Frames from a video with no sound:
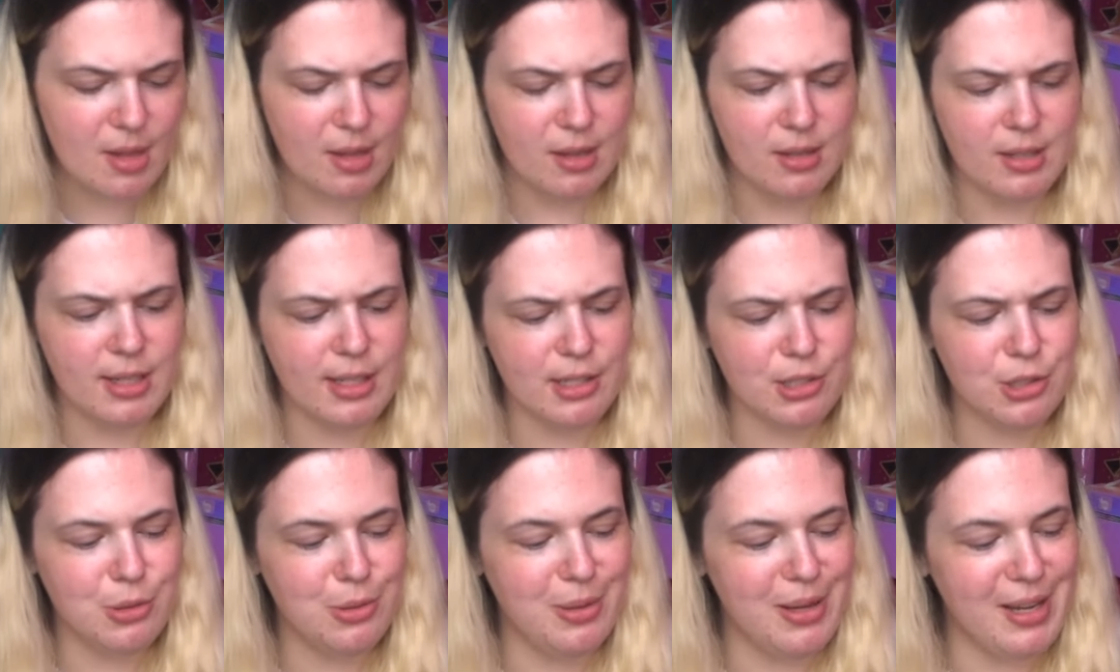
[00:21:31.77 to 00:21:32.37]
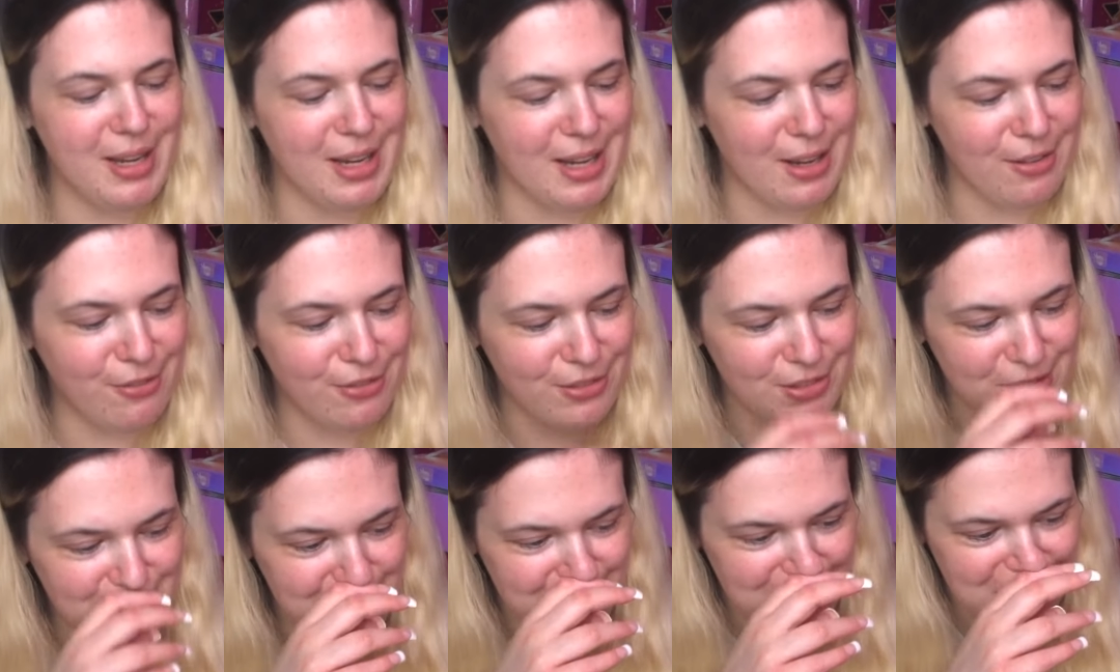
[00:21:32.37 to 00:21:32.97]
Next we have
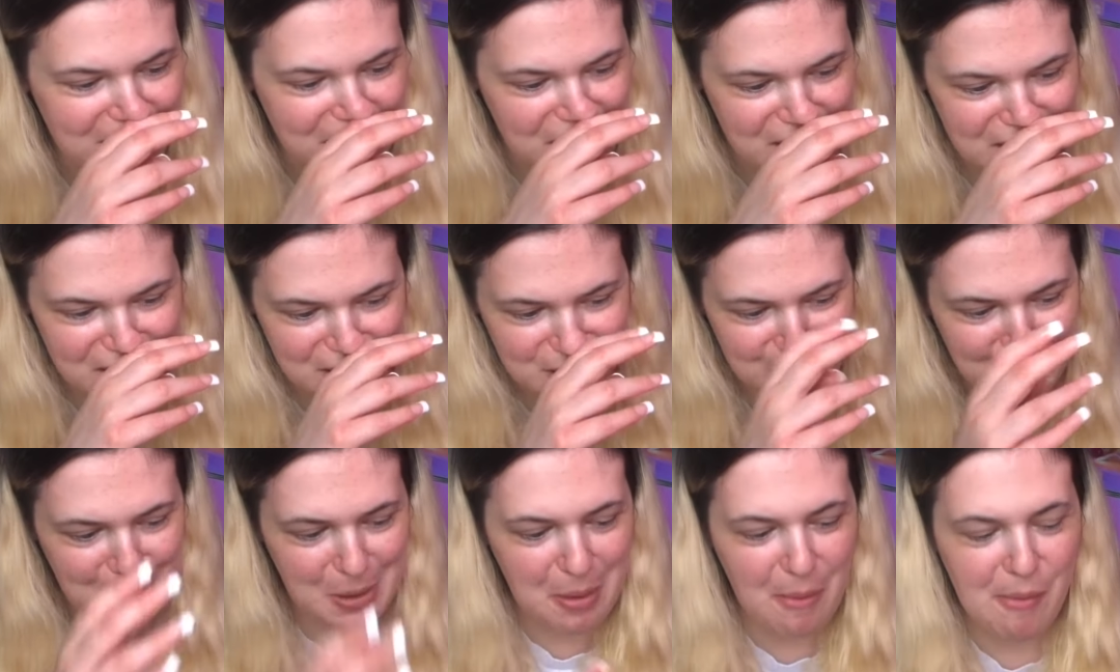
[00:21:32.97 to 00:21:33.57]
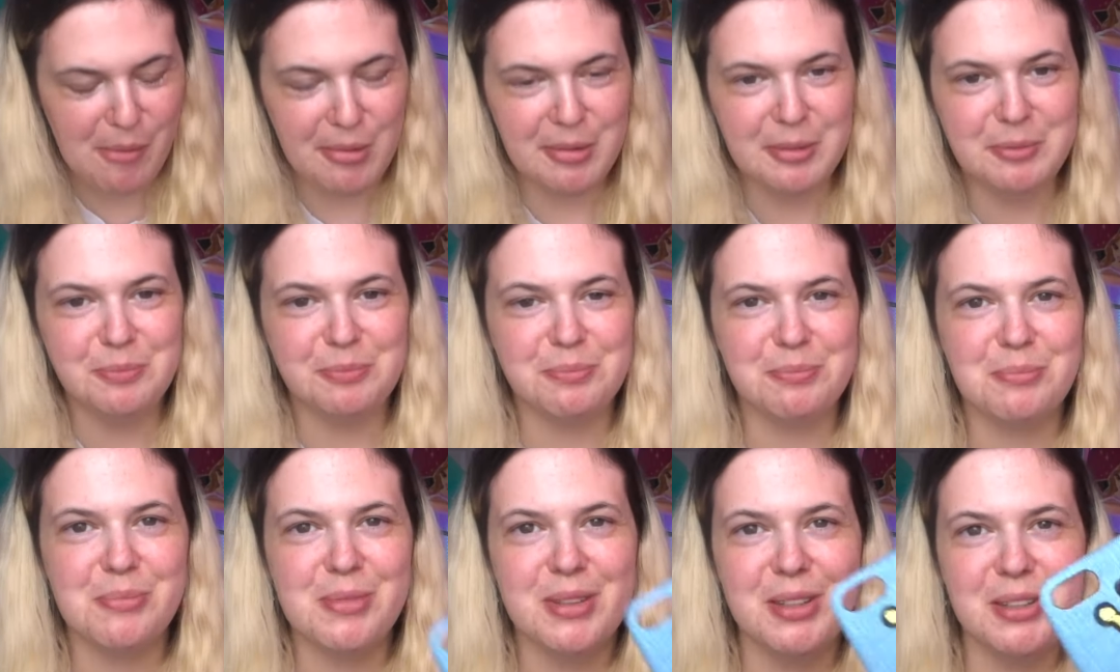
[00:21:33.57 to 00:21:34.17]
this case.
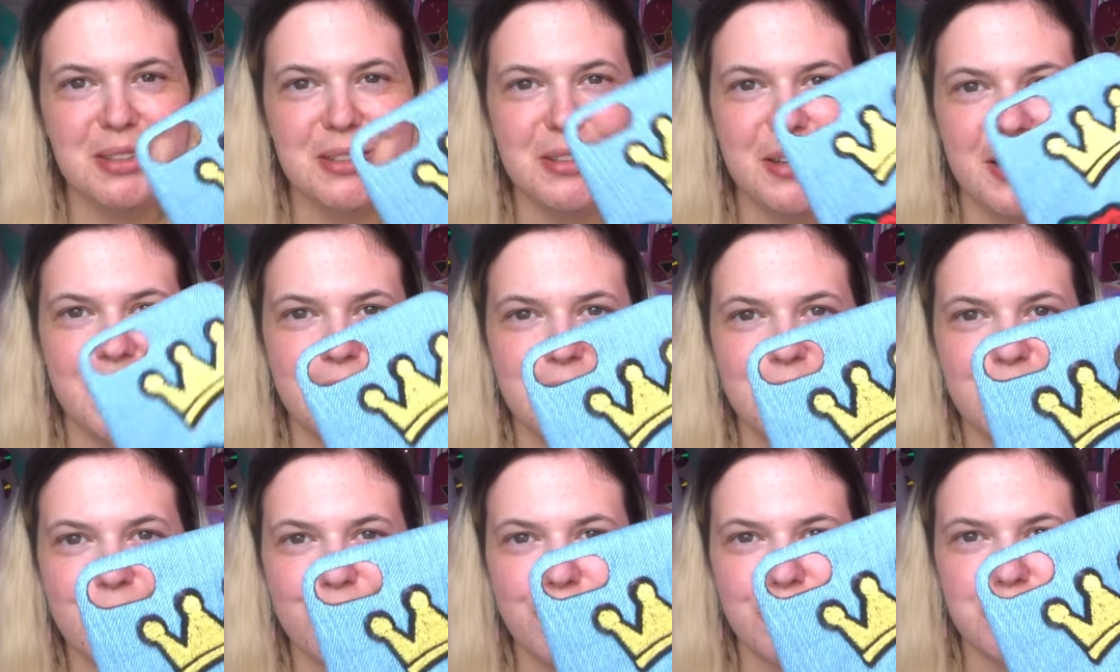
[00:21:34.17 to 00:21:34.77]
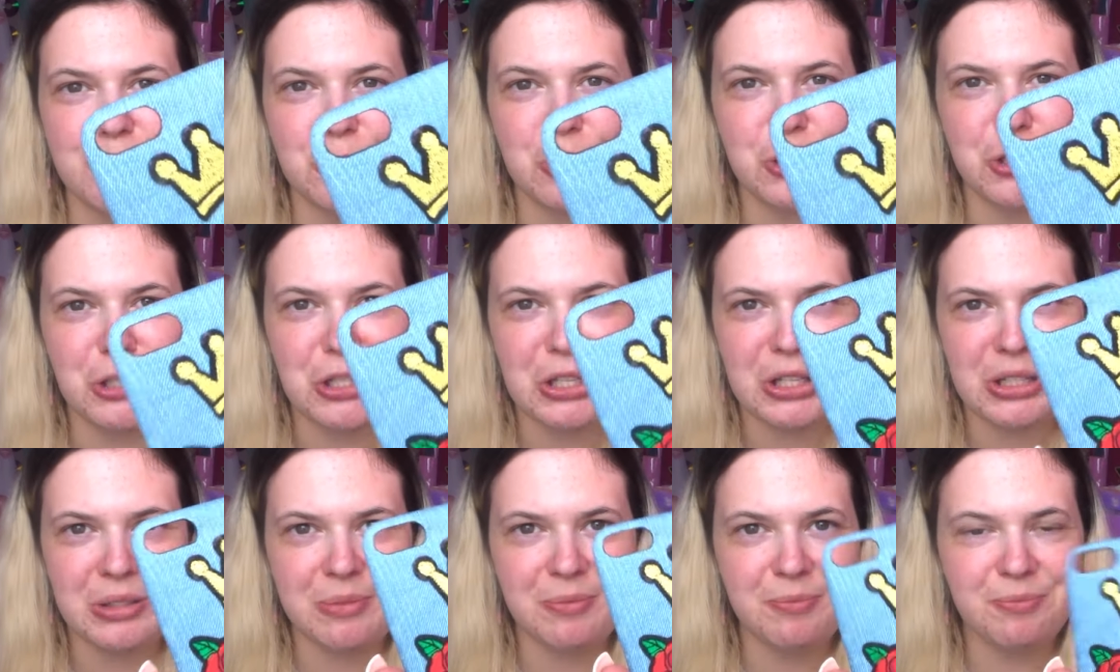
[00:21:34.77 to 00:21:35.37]
This case is from
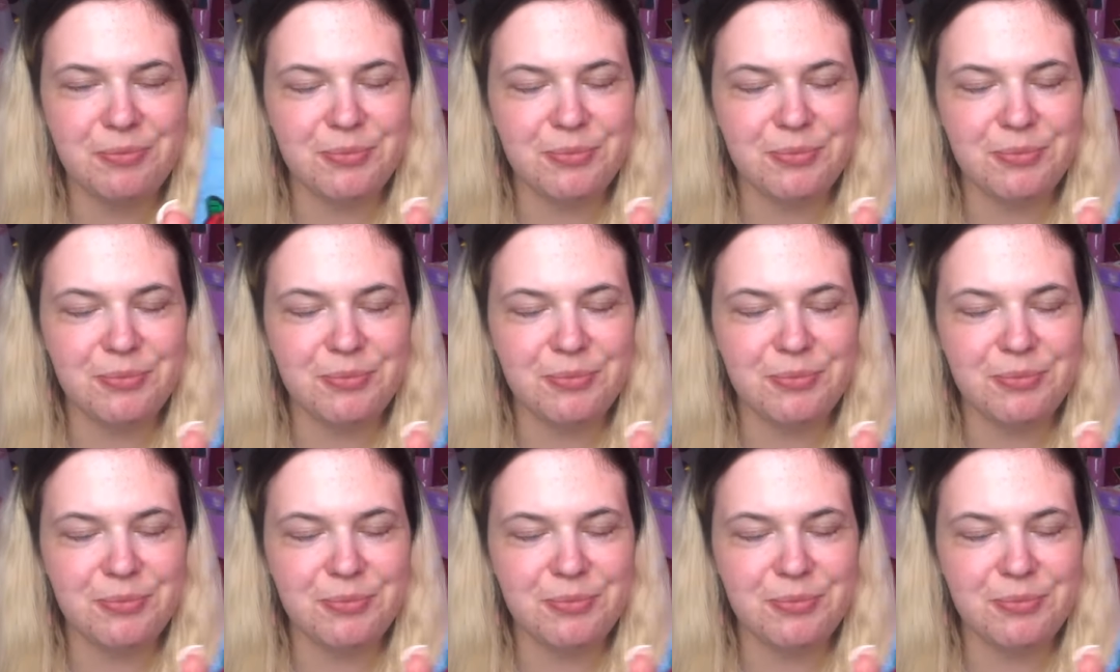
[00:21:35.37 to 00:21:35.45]
Shein.